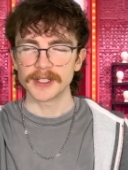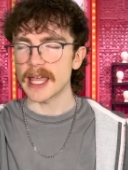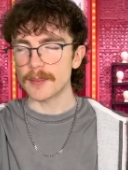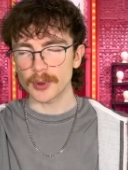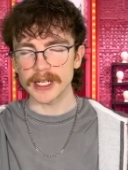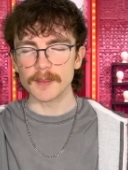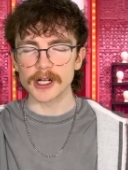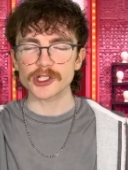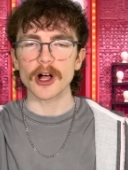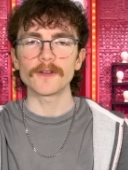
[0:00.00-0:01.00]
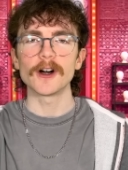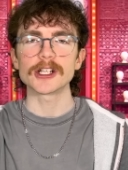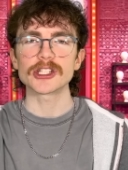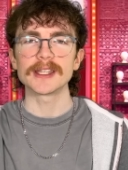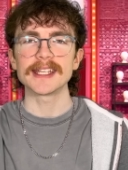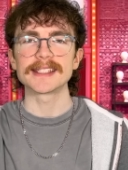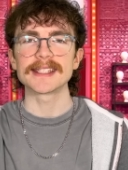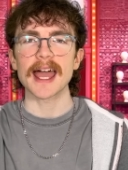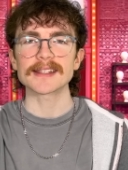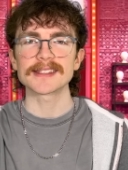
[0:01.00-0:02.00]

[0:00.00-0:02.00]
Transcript: but they pretty much all function the exact